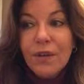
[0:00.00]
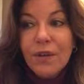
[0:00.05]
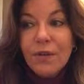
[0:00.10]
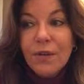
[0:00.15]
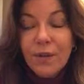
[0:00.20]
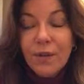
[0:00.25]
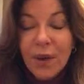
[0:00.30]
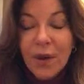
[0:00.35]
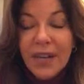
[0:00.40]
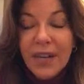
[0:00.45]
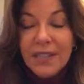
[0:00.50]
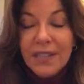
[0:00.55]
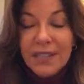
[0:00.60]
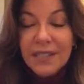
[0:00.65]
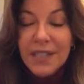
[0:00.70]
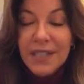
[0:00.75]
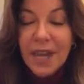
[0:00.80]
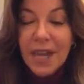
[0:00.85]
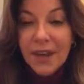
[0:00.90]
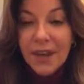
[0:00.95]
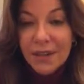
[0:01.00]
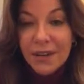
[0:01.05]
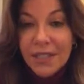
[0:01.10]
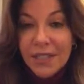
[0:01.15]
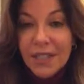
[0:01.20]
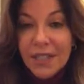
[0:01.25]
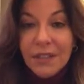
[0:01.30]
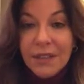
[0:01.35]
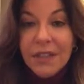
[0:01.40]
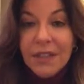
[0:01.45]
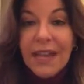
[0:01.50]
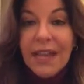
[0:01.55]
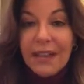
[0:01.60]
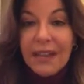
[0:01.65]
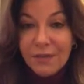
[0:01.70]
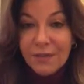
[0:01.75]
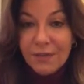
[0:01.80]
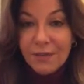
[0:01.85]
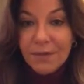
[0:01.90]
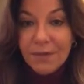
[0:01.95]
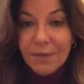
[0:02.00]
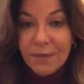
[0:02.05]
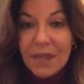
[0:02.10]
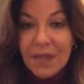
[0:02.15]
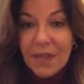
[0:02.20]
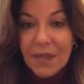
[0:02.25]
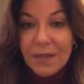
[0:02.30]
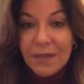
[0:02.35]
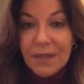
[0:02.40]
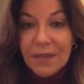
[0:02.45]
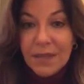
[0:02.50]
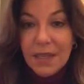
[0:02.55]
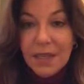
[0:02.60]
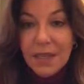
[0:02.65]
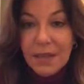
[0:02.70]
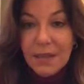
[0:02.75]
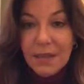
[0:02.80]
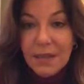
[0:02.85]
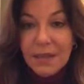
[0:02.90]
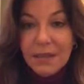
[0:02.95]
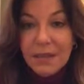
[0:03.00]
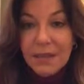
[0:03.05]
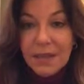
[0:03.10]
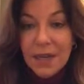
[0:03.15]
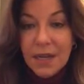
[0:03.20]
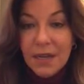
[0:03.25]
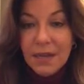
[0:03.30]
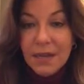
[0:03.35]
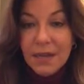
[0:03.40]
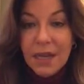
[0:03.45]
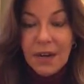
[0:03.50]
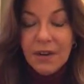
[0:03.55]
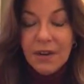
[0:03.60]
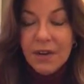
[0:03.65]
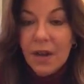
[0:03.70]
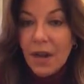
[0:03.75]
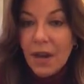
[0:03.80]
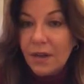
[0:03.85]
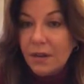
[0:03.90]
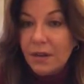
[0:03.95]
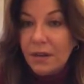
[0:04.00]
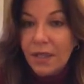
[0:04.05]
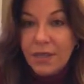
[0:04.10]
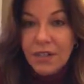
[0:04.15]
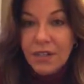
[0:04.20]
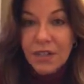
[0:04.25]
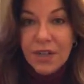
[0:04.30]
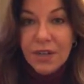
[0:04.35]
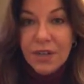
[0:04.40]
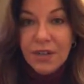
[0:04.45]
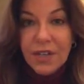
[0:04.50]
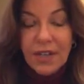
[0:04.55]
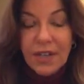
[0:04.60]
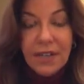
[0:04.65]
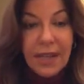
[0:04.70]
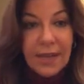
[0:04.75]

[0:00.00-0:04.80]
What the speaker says: for his entire adult life, because he studied aeronautical engineering,